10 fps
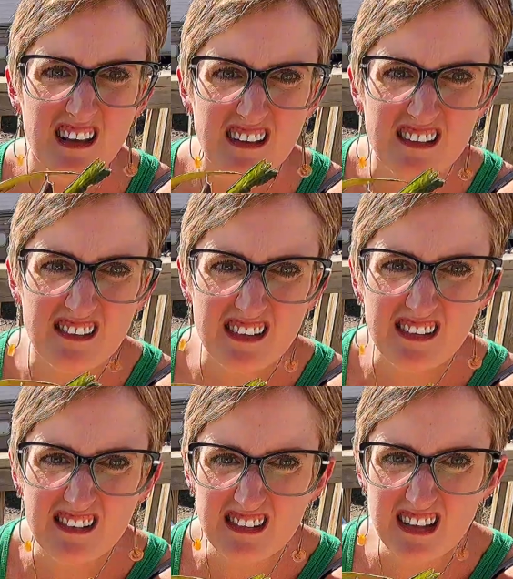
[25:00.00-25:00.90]
So this
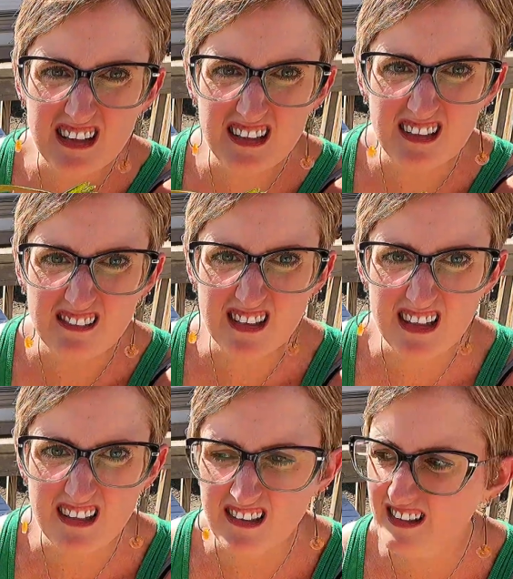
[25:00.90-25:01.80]
is kind of really
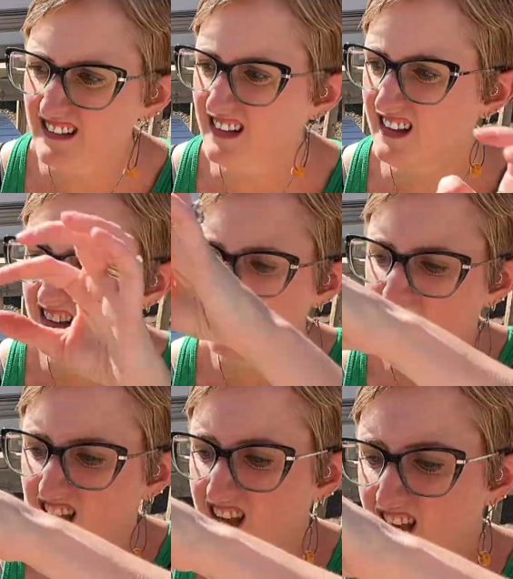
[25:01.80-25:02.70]
hard to see.
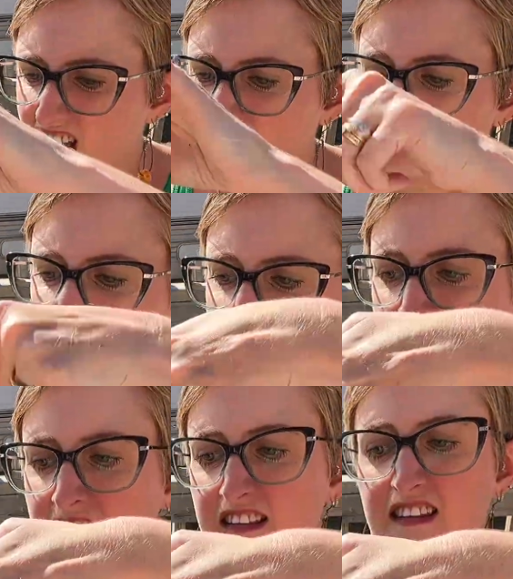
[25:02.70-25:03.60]
They have
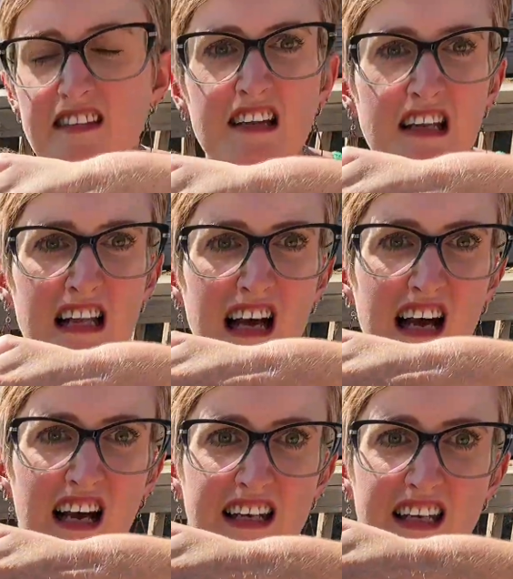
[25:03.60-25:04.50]
like these little
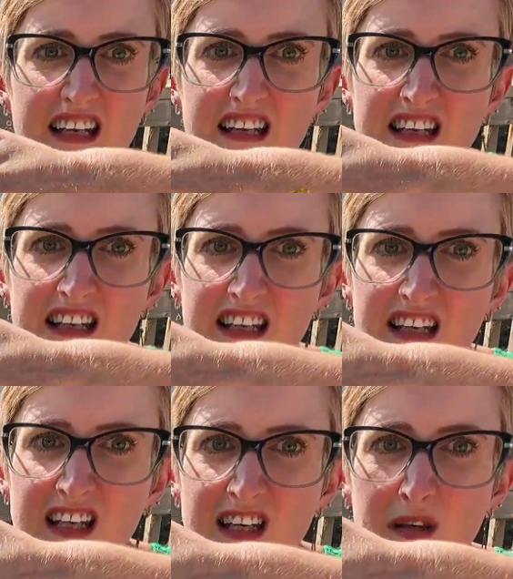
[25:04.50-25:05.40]

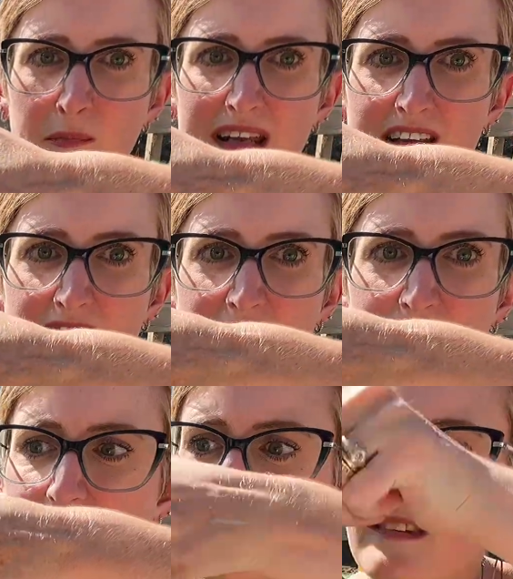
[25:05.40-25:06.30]
oniony
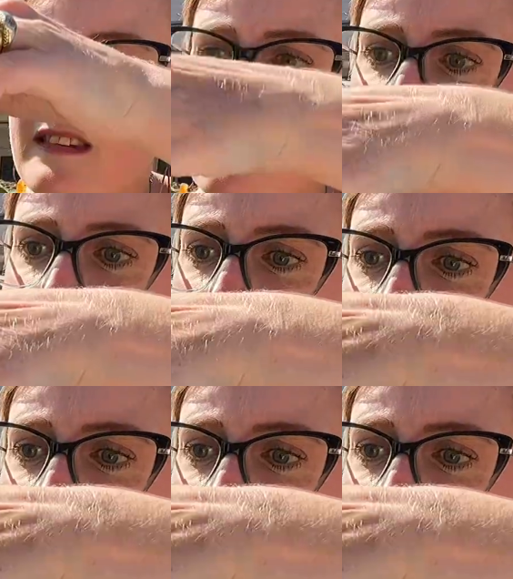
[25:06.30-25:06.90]
base